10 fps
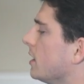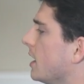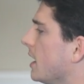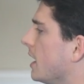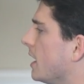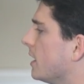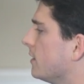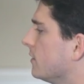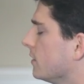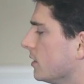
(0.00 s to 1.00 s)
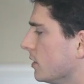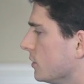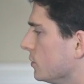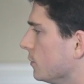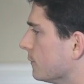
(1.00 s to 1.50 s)
and
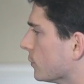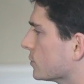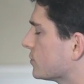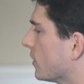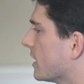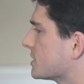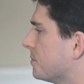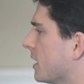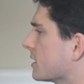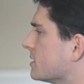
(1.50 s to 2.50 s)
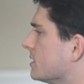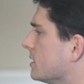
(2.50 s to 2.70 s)
universal aspect.